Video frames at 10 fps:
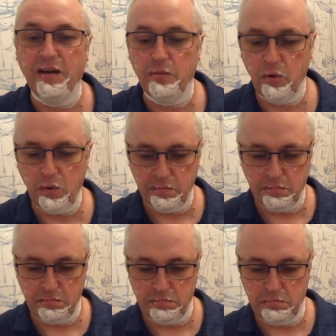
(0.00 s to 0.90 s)
Ooh,
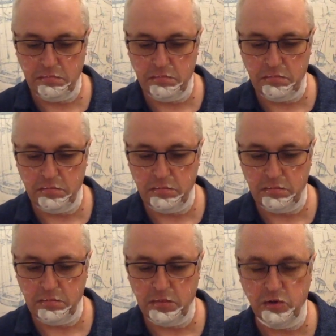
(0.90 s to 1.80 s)

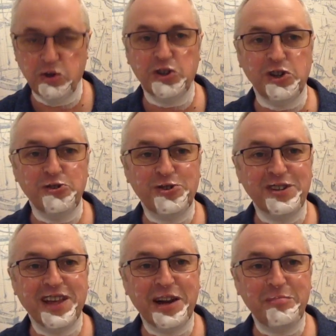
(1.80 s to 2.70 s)
just
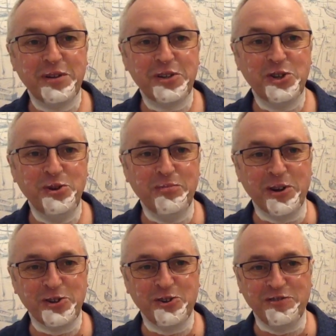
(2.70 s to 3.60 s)
loosened that a bit too
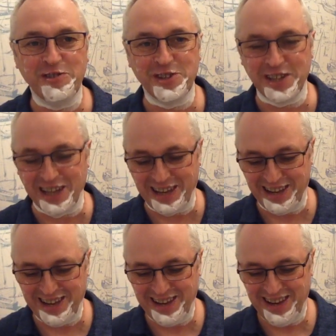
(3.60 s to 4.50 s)
much, obviously.
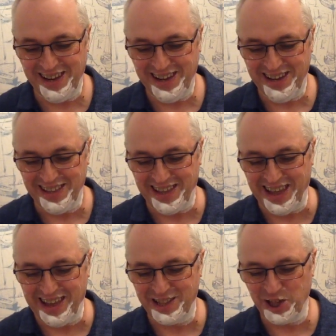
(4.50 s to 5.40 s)
The
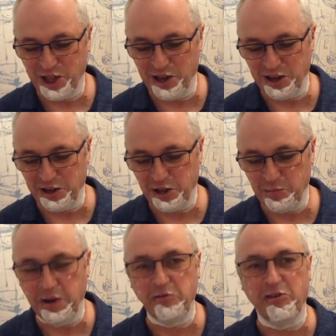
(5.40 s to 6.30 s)
head started to
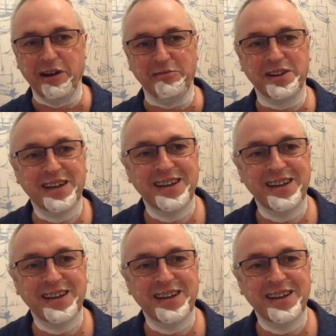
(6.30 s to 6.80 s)
spin round.